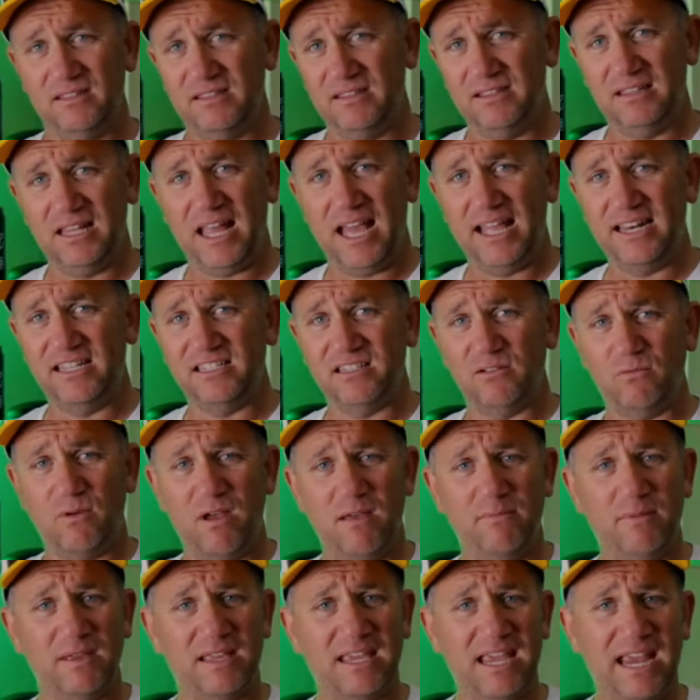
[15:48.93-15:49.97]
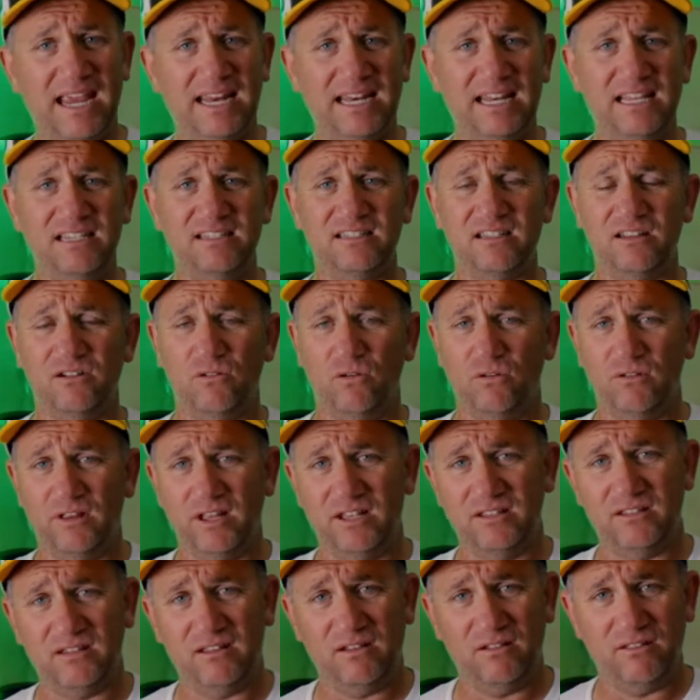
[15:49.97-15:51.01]
ladies that wear bikinis, and all
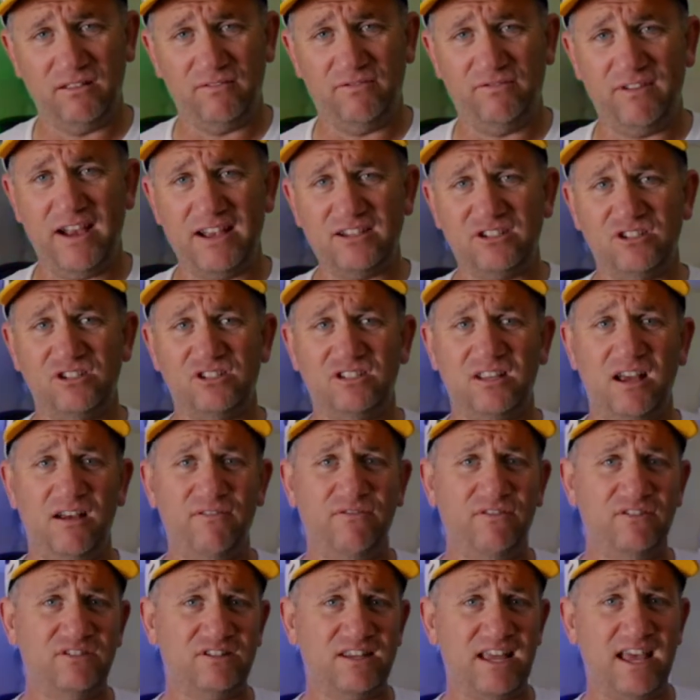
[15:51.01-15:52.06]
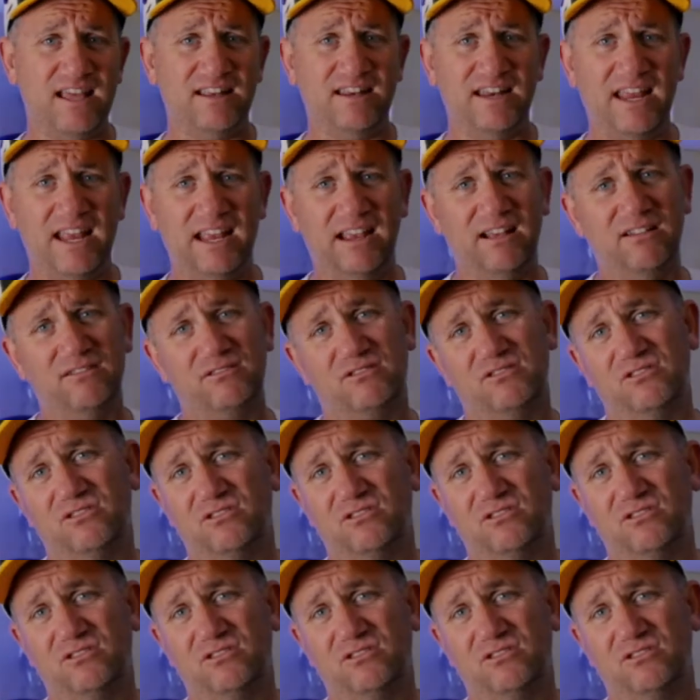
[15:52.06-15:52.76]
the fashion stuff is now